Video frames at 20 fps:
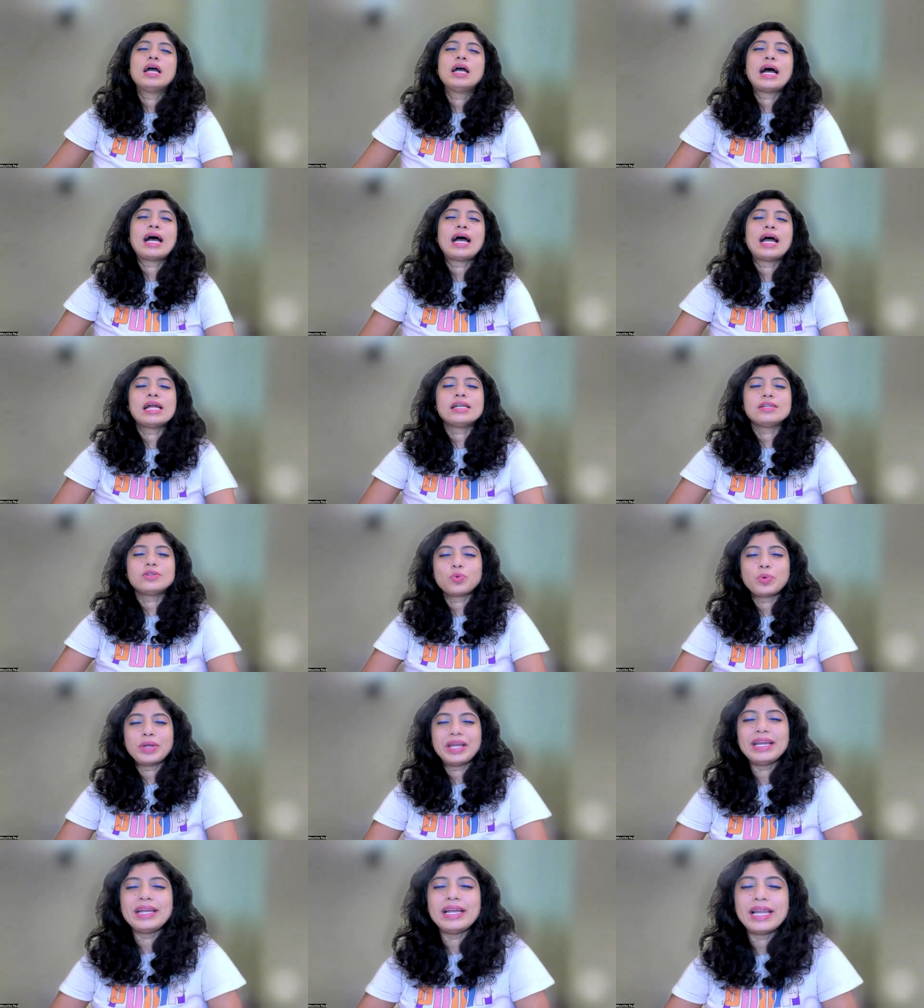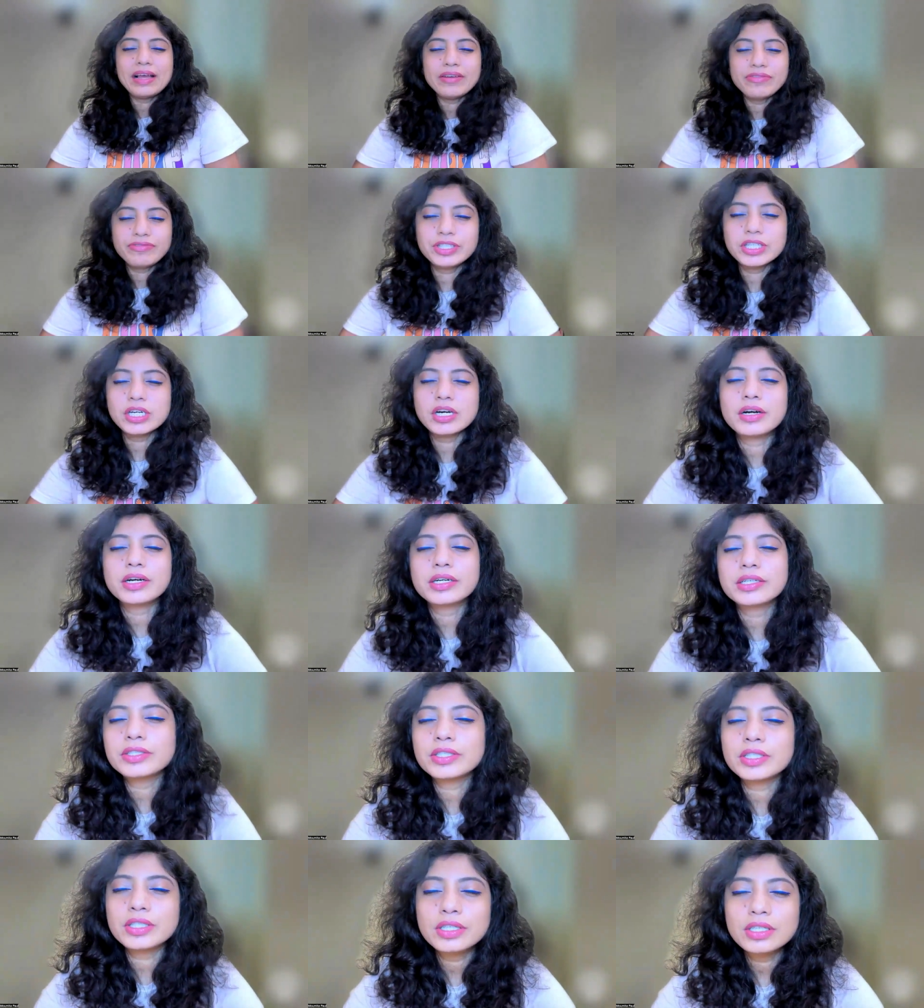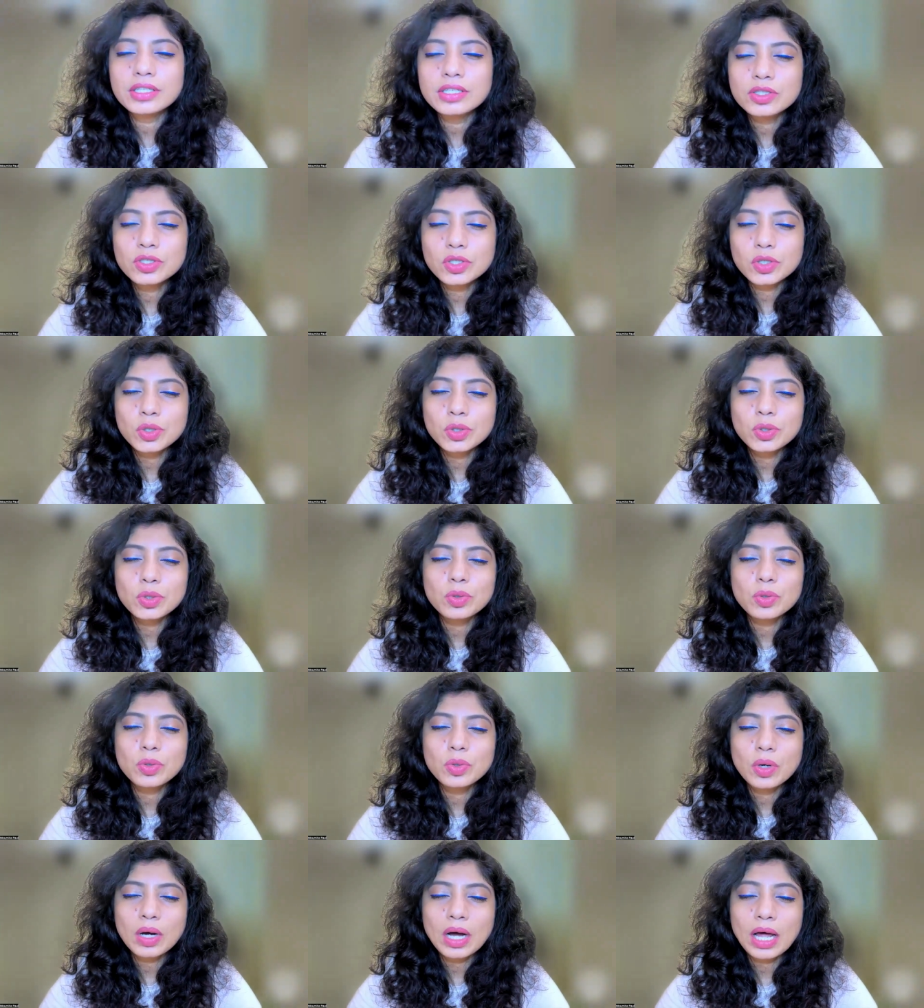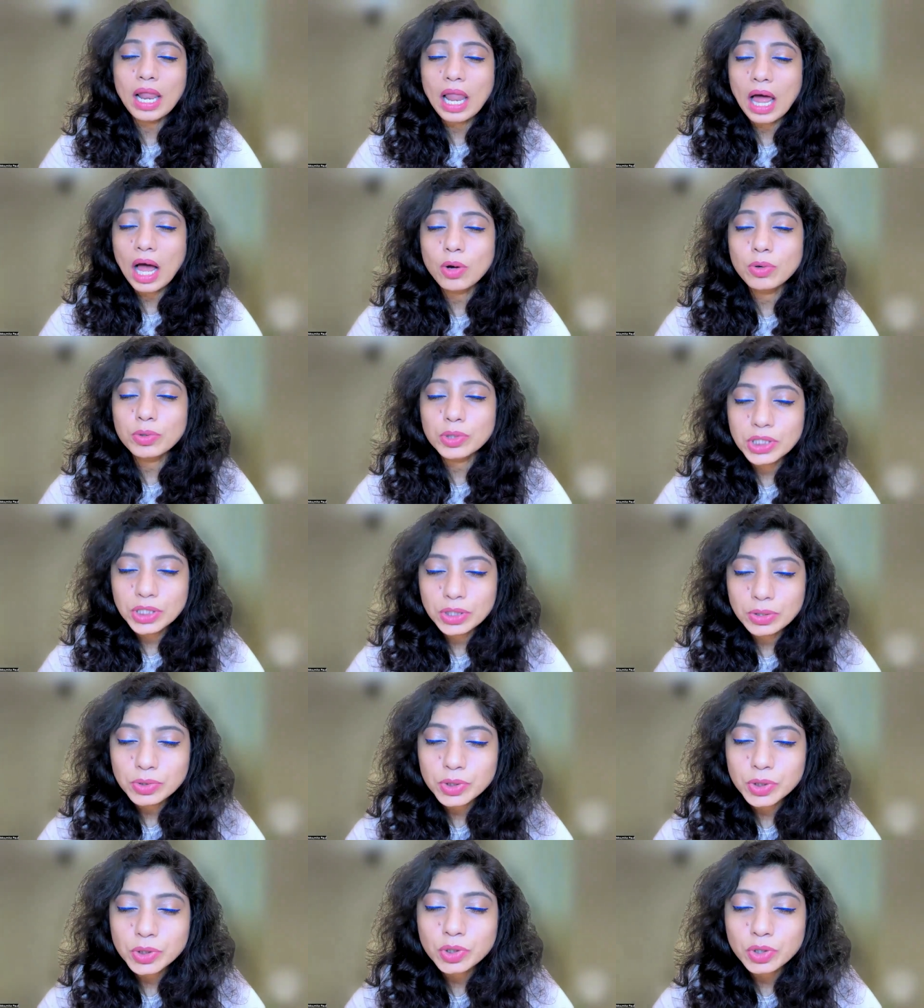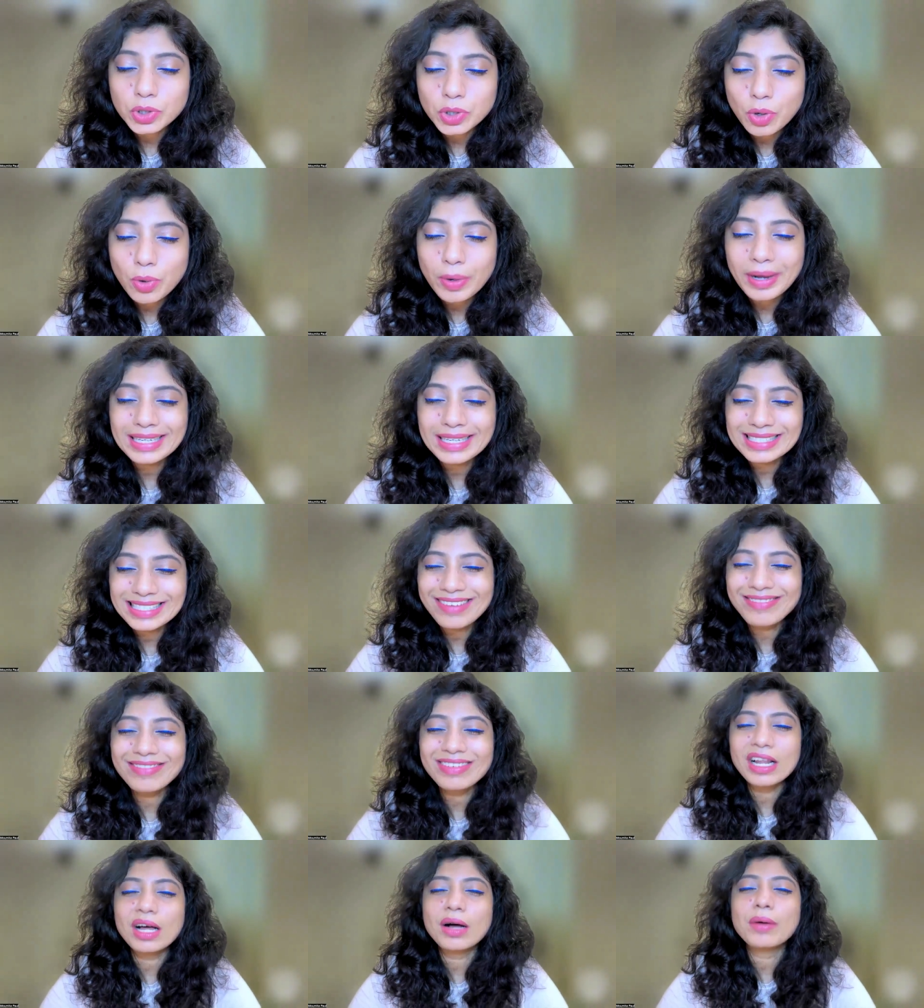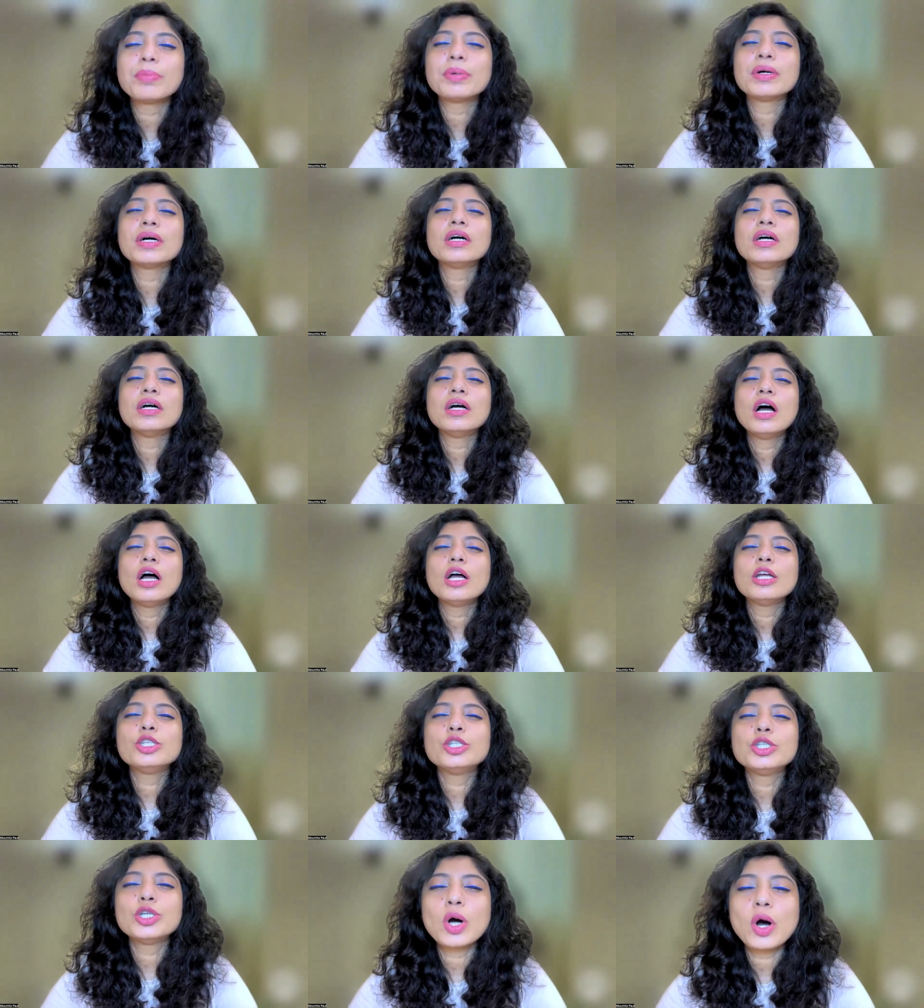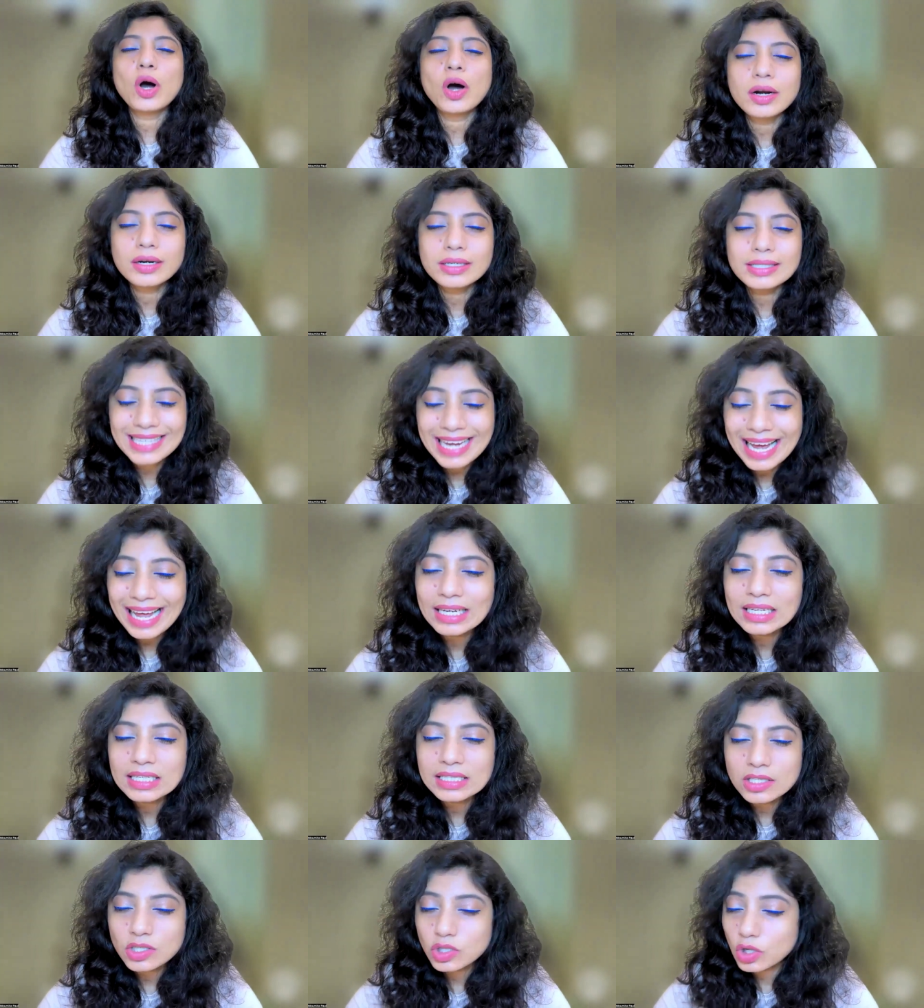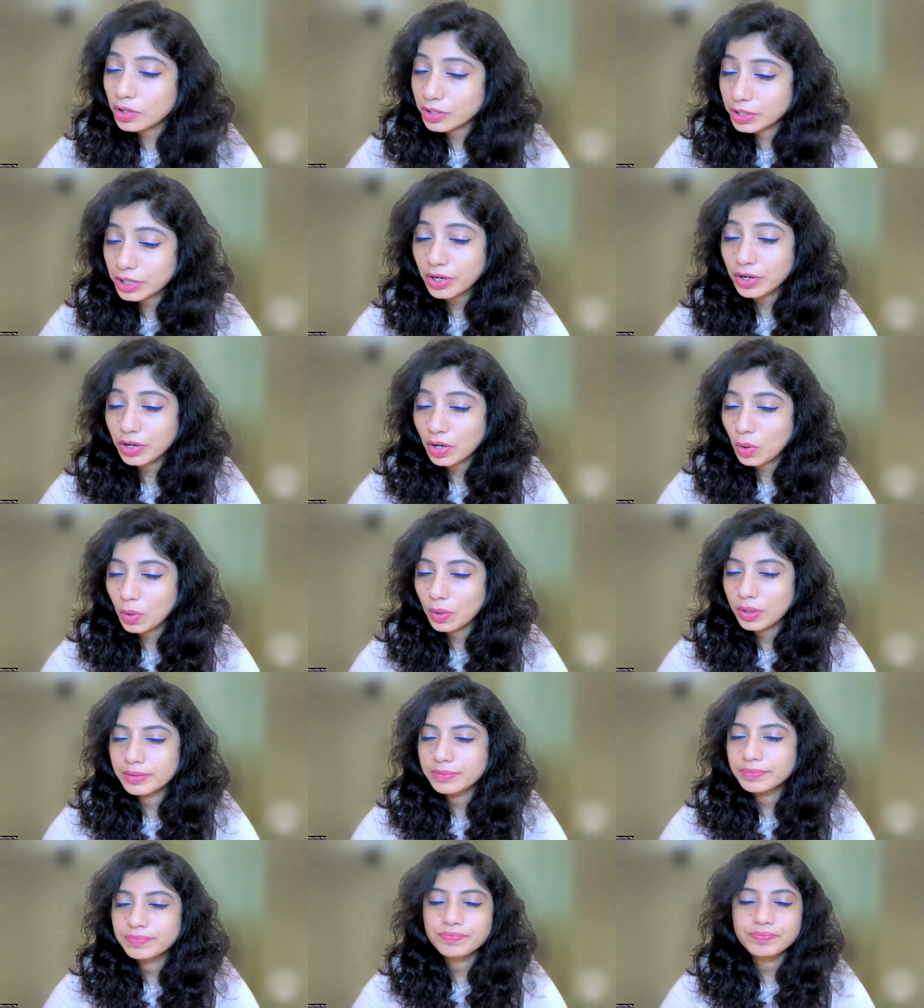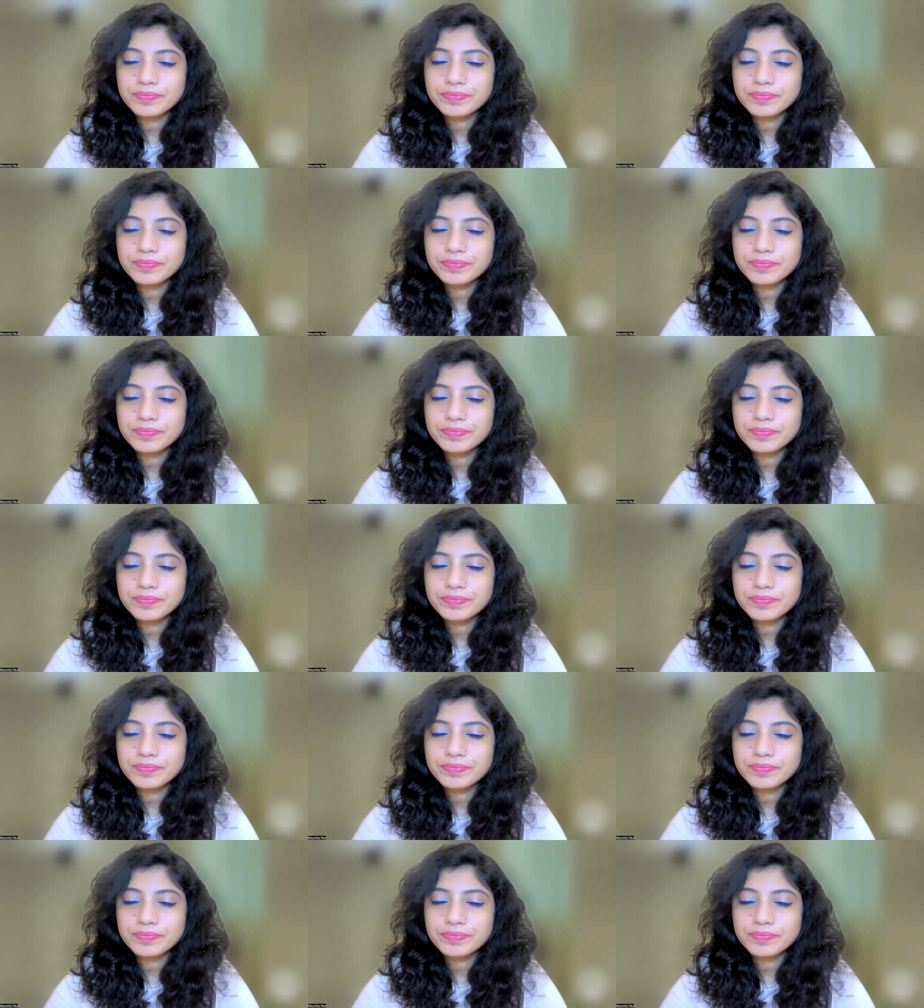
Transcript: And we left Earth to allow you to grow and develop your talents on your own.